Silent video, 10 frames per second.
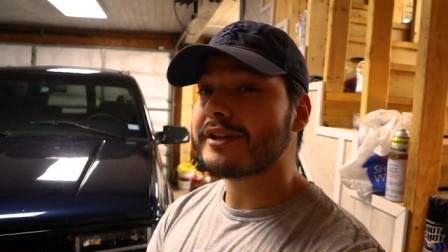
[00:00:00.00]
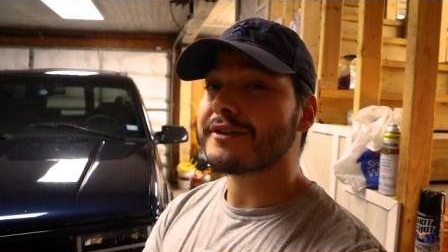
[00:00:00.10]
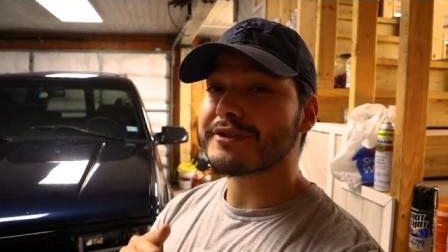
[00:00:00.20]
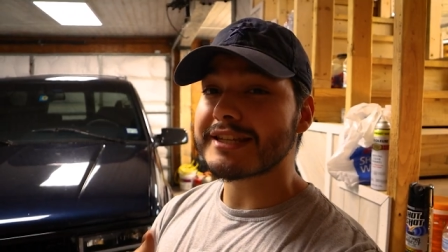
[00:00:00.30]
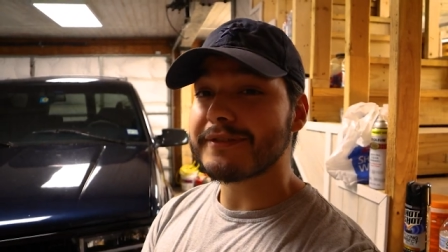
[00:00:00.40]
can
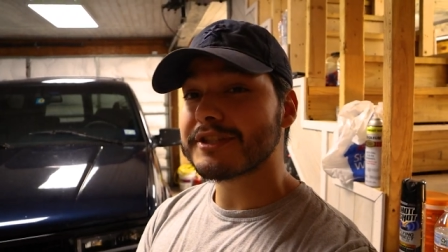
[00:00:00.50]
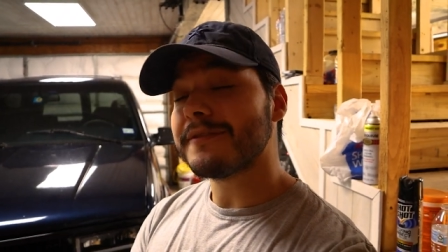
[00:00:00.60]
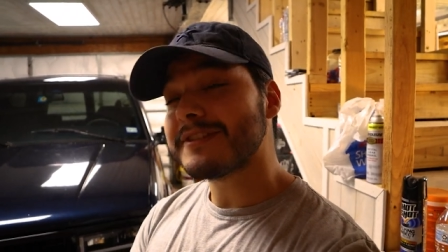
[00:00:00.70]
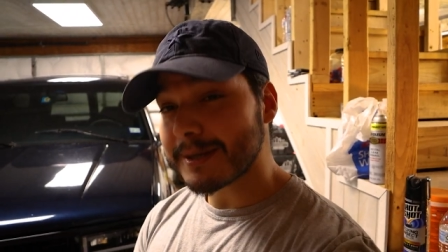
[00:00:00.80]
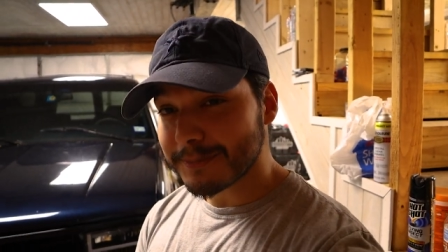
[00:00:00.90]
also save
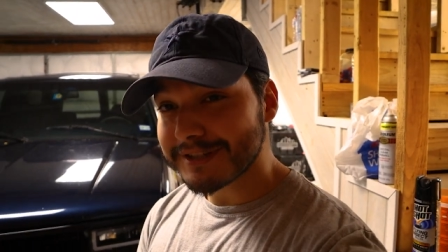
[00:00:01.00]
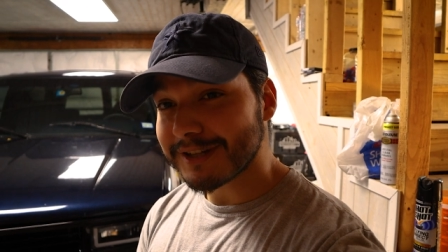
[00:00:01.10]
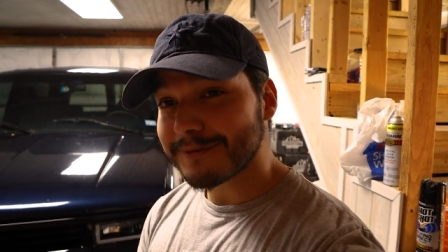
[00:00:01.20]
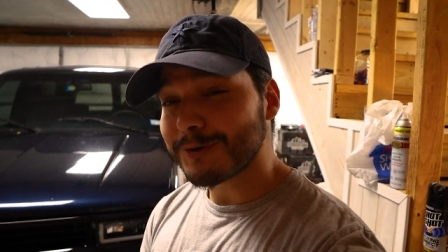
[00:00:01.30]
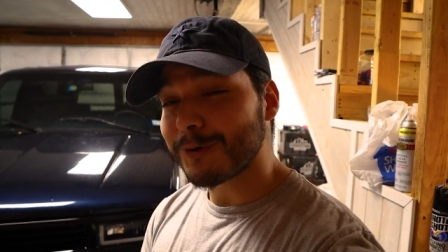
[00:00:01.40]
yourself
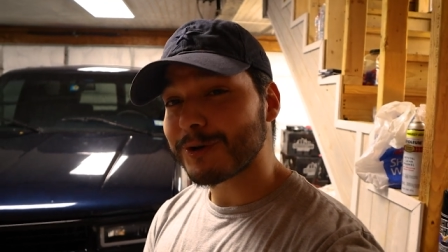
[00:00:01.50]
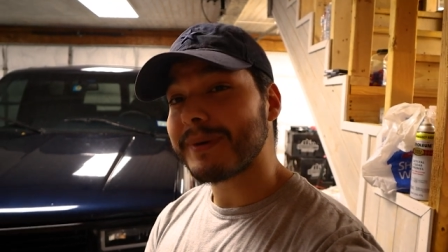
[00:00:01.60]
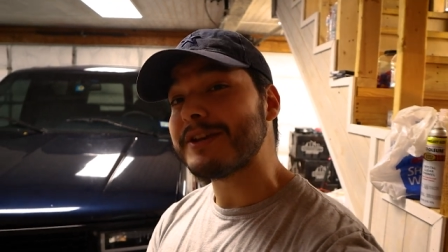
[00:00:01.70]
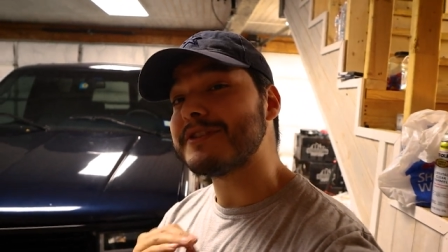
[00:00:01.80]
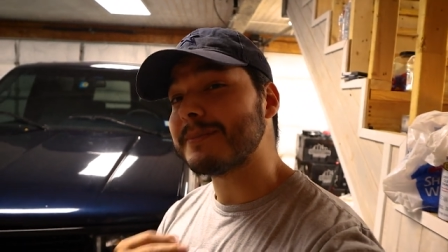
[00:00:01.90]
10% off your order
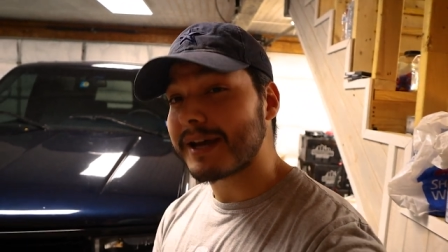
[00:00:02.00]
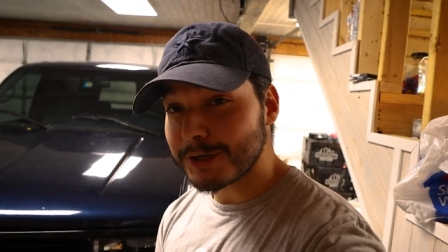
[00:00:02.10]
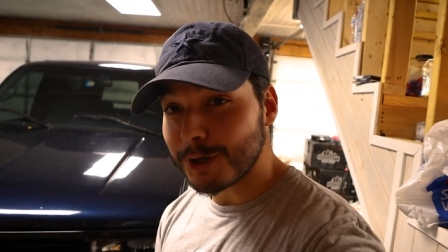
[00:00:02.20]
by using my